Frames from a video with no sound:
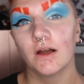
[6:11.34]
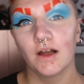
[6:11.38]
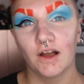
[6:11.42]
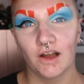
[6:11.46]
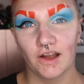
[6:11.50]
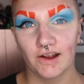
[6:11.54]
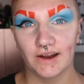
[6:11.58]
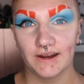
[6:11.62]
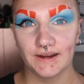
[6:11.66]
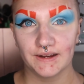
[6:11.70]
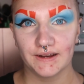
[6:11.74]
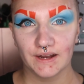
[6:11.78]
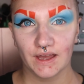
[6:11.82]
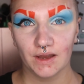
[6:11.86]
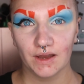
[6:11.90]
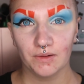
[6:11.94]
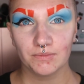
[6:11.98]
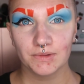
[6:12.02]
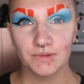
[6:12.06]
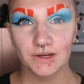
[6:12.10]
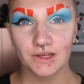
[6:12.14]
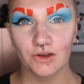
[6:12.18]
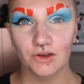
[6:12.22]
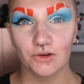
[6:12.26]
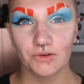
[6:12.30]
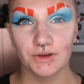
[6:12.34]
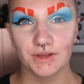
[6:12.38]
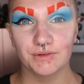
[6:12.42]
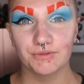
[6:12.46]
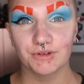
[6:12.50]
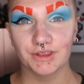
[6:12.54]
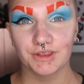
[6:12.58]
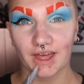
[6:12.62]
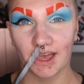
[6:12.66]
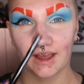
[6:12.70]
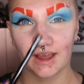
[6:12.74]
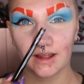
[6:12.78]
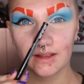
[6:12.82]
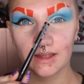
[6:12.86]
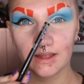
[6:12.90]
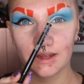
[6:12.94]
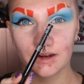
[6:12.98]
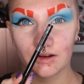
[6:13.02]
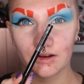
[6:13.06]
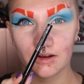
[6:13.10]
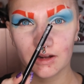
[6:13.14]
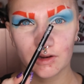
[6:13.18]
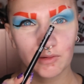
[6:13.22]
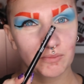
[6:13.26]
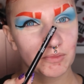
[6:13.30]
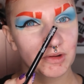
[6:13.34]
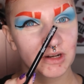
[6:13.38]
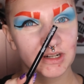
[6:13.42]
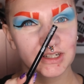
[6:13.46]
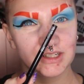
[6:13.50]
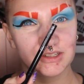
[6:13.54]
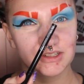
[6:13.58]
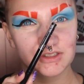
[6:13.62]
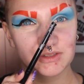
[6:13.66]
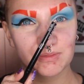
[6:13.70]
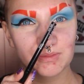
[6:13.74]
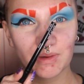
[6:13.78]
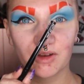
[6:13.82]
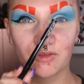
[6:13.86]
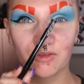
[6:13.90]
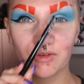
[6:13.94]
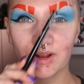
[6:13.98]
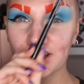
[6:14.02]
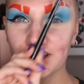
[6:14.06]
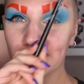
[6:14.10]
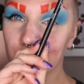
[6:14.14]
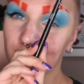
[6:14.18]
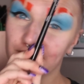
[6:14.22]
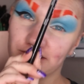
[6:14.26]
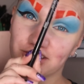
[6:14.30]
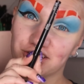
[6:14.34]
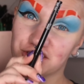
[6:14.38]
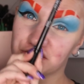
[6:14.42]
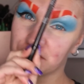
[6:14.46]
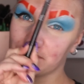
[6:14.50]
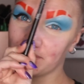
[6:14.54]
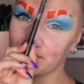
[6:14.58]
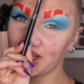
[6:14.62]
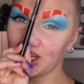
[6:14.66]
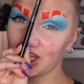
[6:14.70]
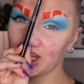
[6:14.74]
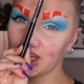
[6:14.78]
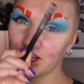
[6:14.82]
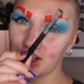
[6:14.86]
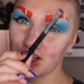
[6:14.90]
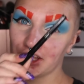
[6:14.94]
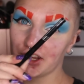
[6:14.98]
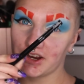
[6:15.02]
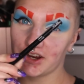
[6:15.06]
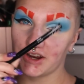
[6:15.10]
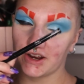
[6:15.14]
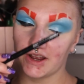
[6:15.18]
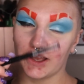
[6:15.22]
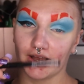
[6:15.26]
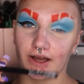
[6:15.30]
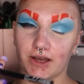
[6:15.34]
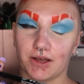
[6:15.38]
Alright, now I'm going to go in with eyeliner, and I'm going to use my regular schmegular